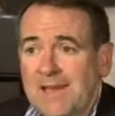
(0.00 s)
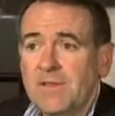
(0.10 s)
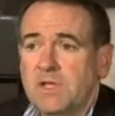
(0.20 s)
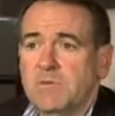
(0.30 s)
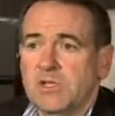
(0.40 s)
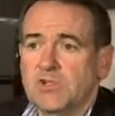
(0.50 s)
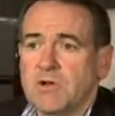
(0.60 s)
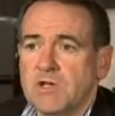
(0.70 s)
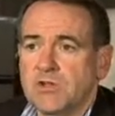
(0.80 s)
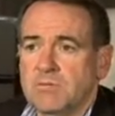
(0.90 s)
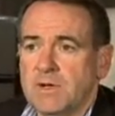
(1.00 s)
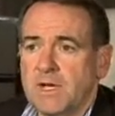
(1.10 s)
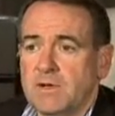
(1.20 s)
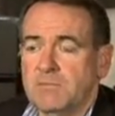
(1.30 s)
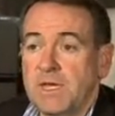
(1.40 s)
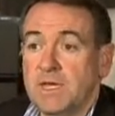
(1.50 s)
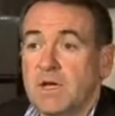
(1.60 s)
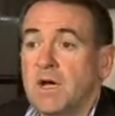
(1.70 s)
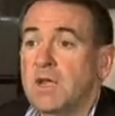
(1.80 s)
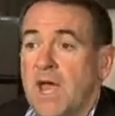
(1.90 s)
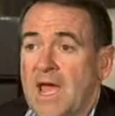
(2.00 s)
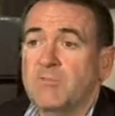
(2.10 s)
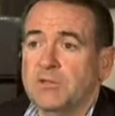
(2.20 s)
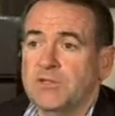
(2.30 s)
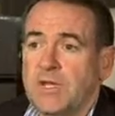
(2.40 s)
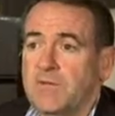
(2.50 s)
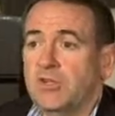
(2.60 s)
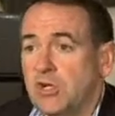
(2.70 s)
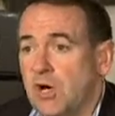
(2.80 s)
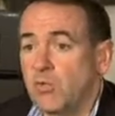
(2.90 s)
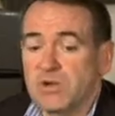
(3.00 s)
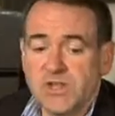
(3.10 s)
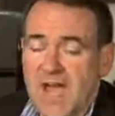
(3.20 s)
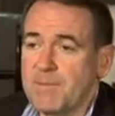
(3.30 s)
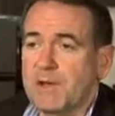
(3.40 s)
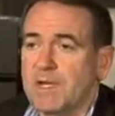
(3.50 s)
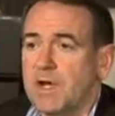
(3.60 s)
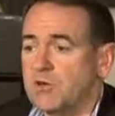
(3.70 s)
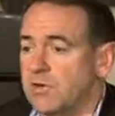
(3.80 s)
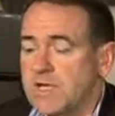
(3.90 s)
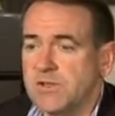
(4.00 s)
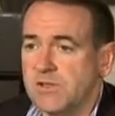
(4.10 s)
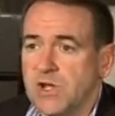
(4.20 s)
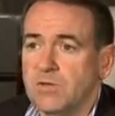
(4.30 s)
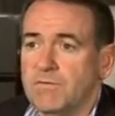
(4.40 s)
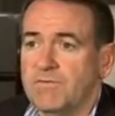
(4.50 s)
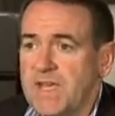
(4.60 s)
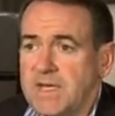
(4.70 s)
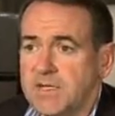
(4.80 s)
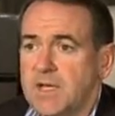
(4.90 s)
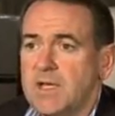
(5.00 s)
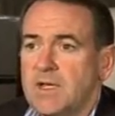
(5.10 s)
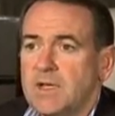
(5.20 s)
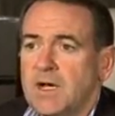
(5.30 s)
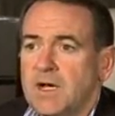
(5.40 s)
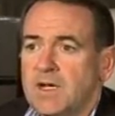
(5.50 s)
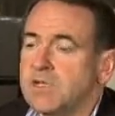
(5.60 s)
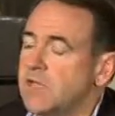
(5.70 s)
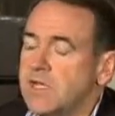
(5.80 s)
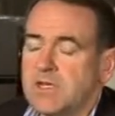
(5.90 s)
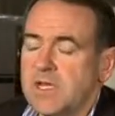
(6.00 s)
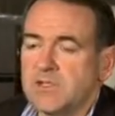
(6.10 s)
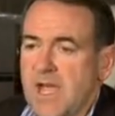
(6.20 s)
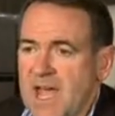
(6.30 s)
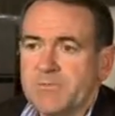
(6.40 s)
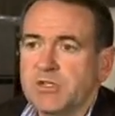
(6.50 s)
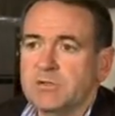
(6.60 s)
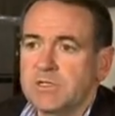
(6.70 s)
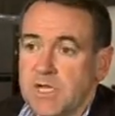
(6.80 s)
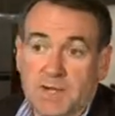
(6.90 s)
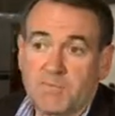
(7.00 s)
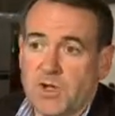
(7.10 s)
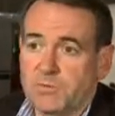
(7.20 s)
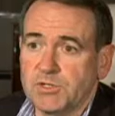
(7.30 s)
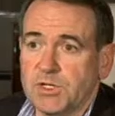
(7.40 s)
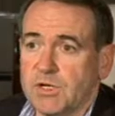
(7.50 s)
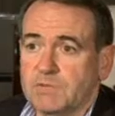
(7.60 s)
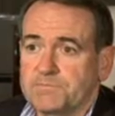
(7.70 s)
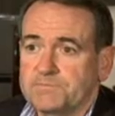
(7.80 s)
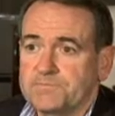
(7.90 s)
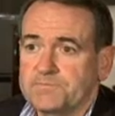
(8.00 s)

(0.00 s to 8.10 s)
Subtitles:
and the administration by being unable to even know what's happening underneath his own feet, it's absolutely time for him to go.